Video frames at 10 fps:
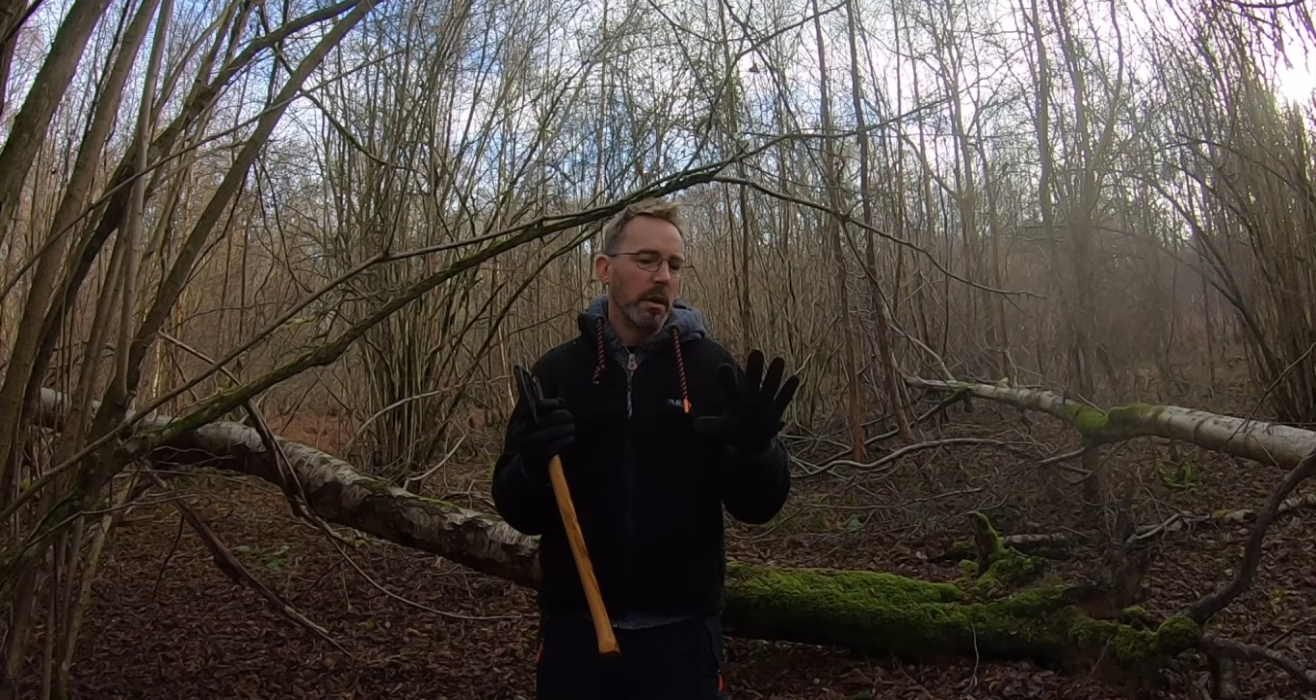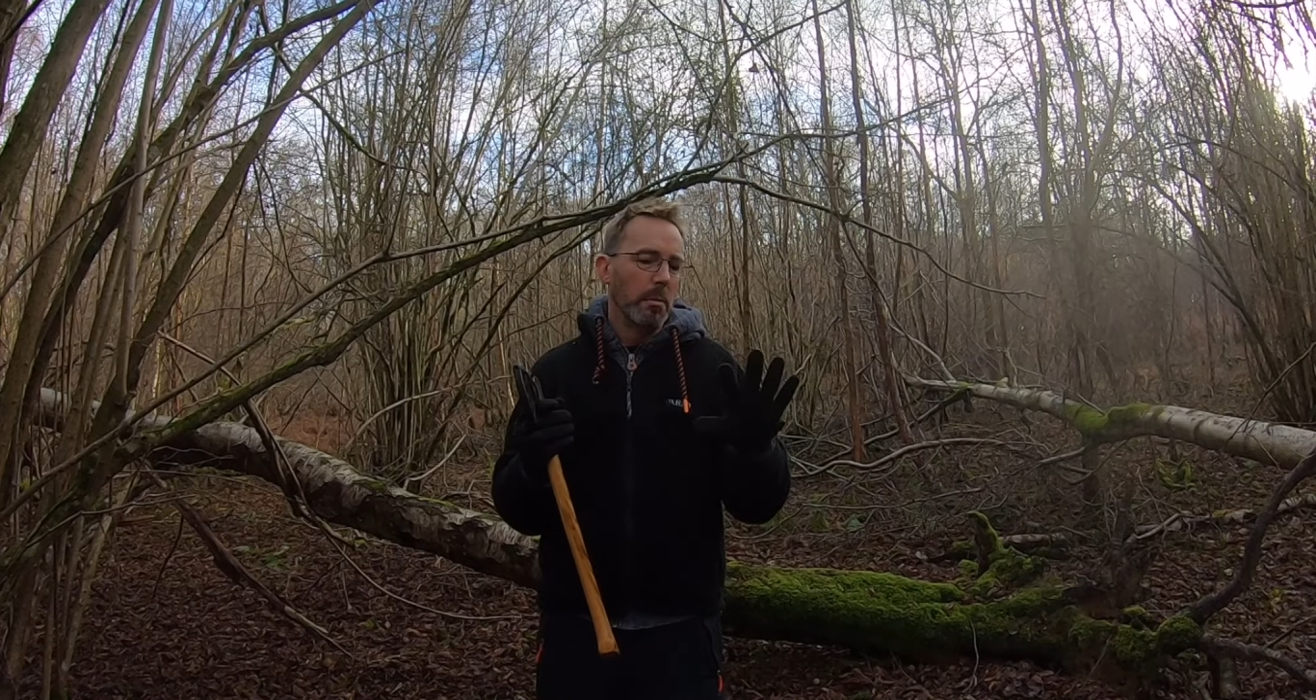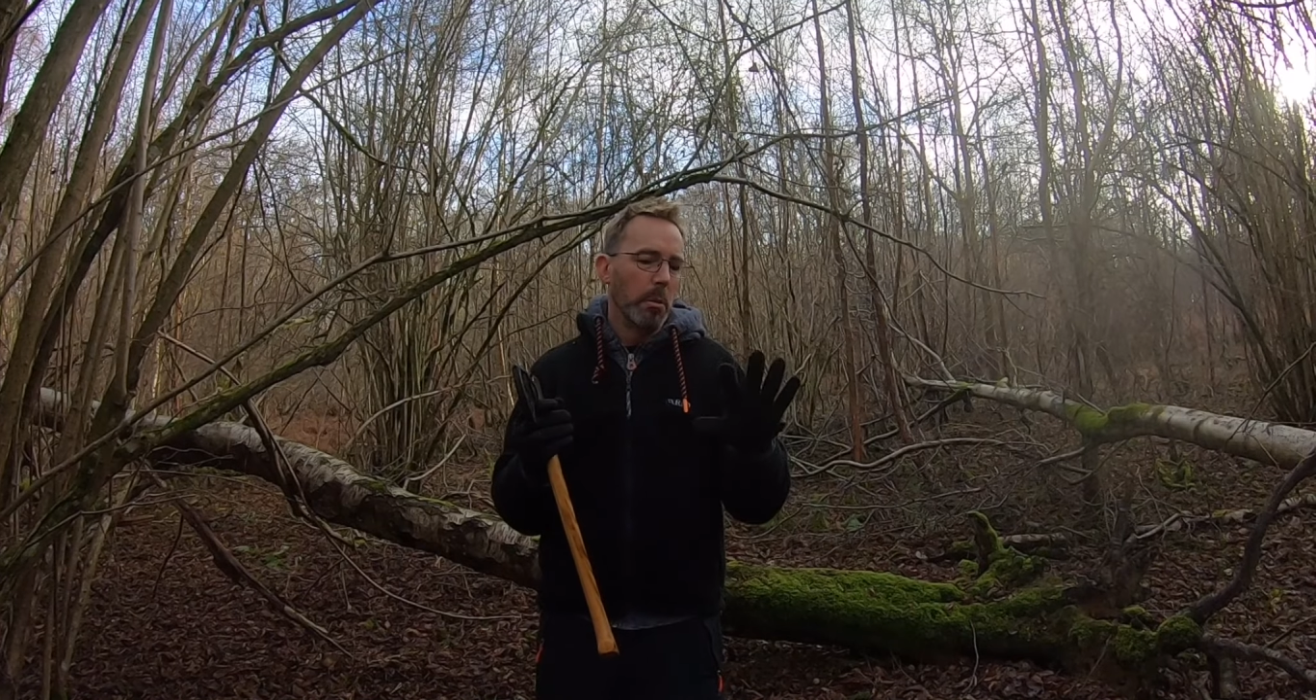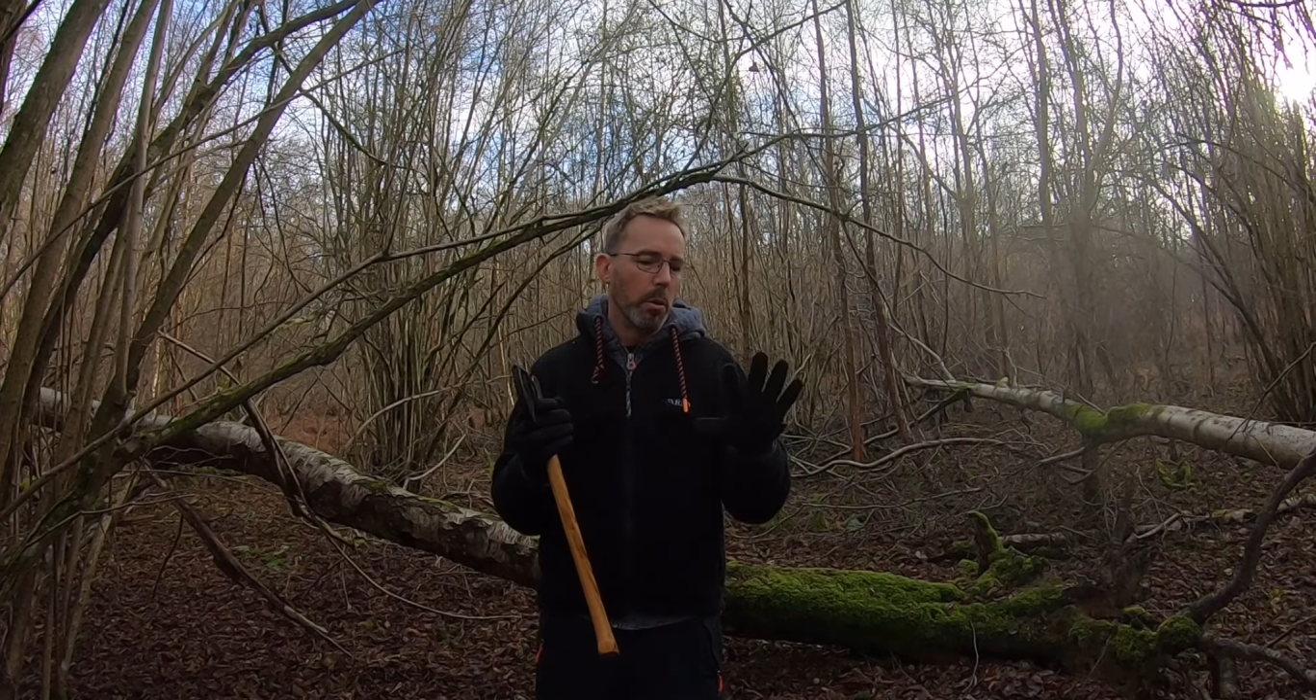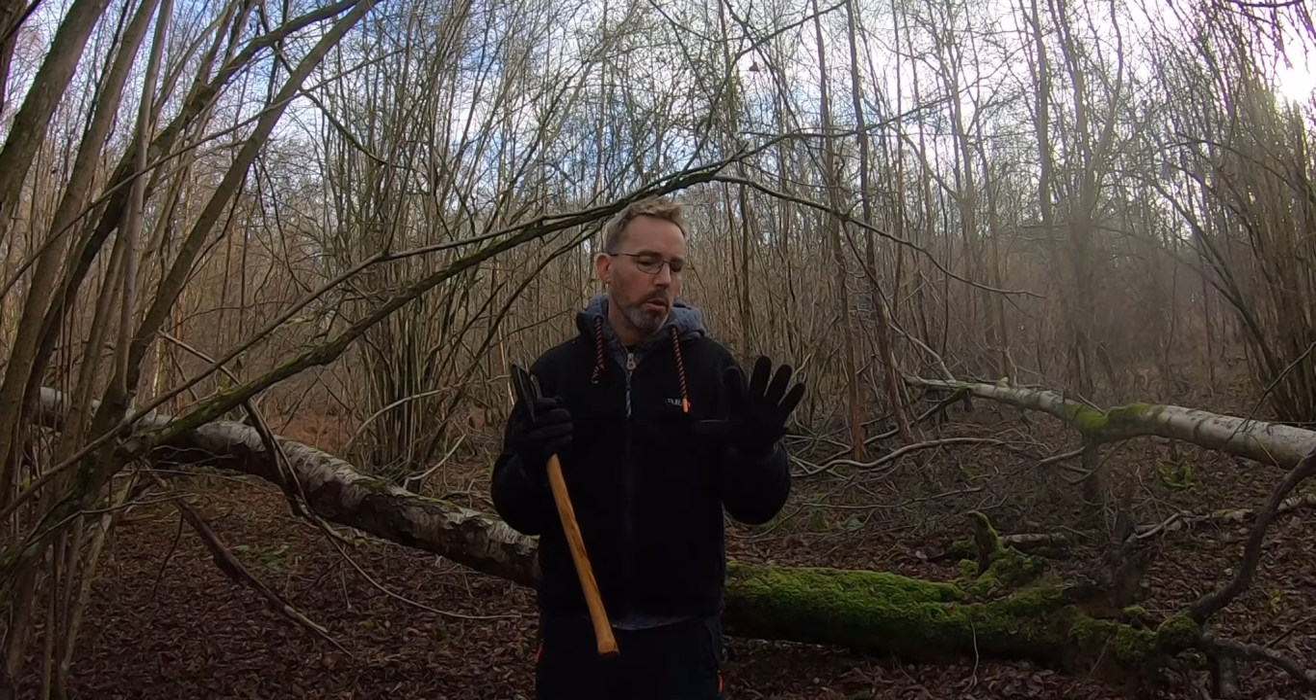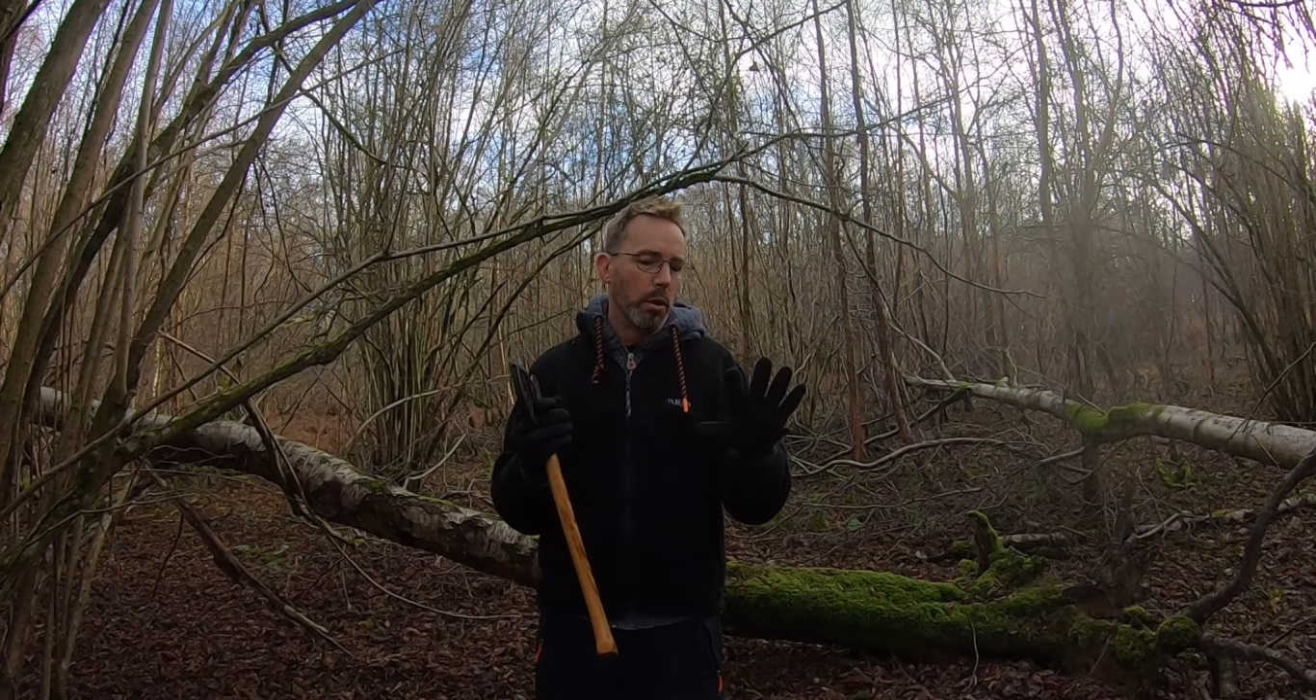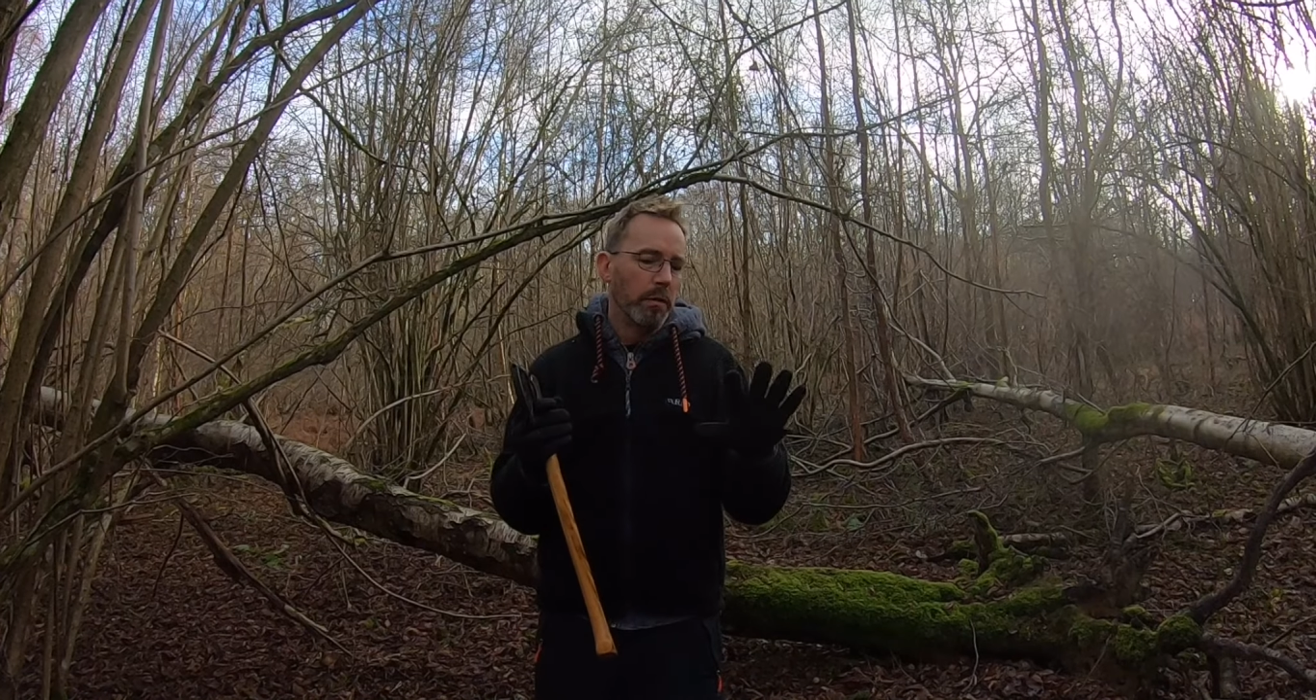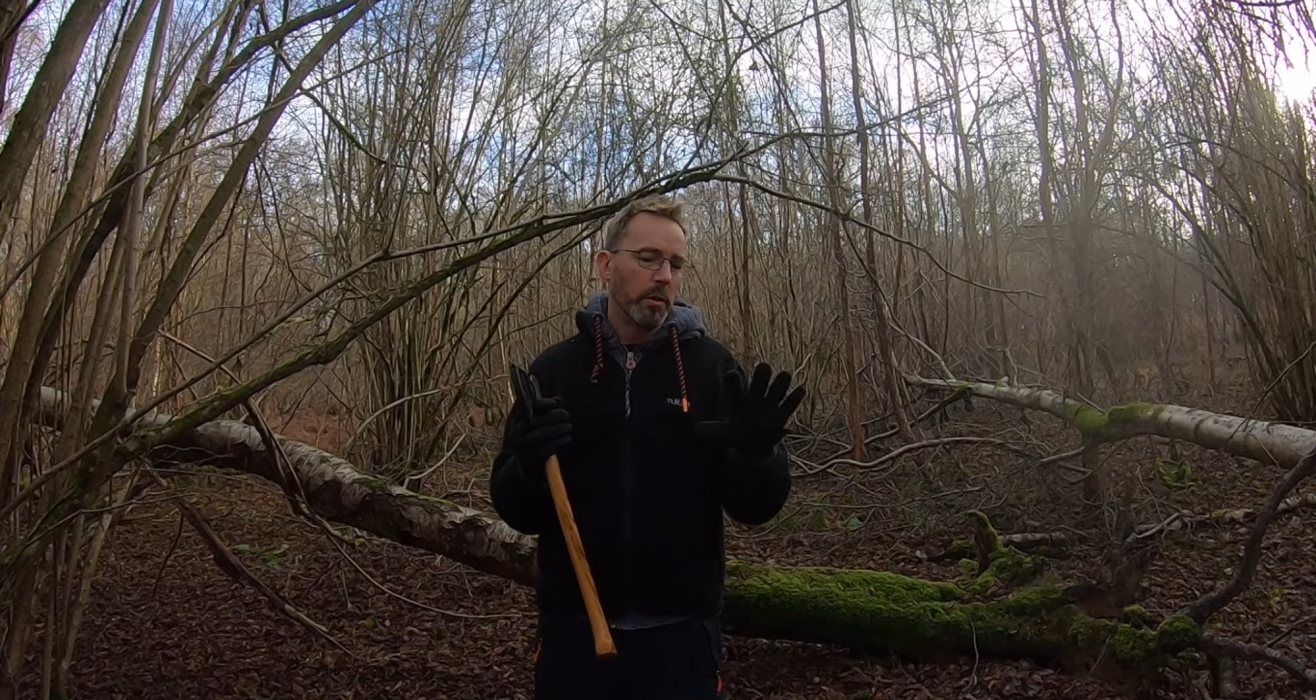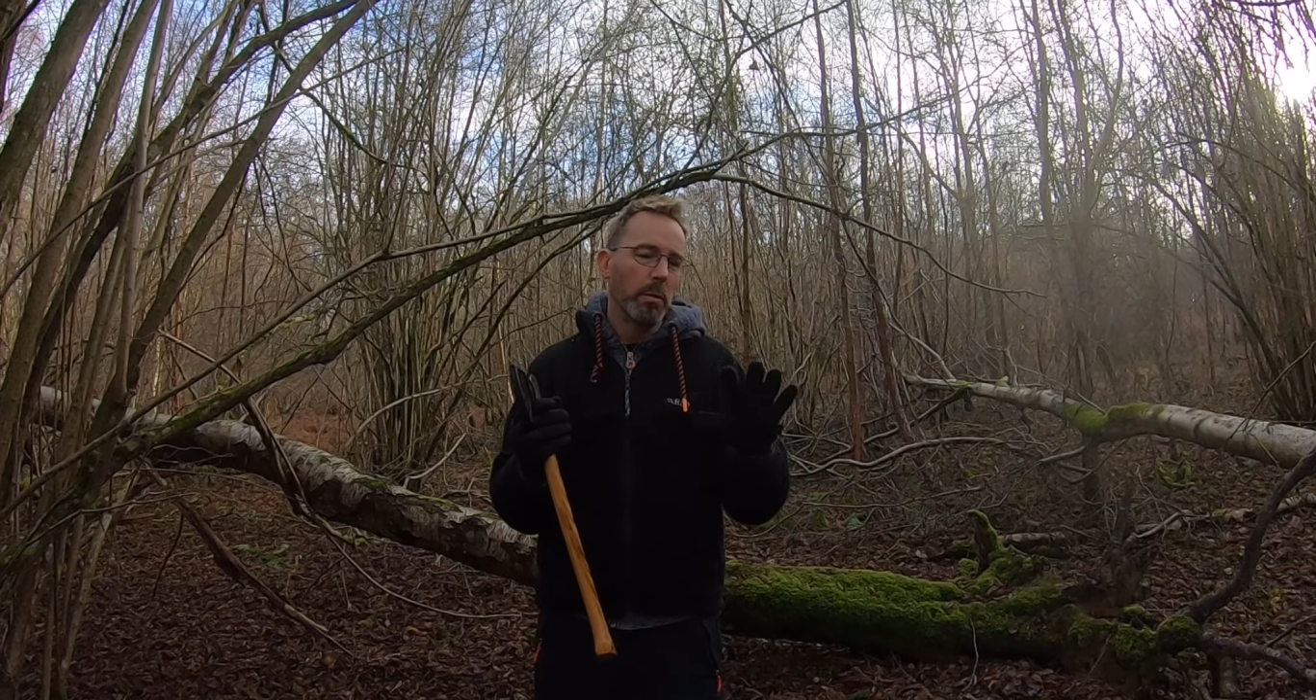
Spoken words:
more of a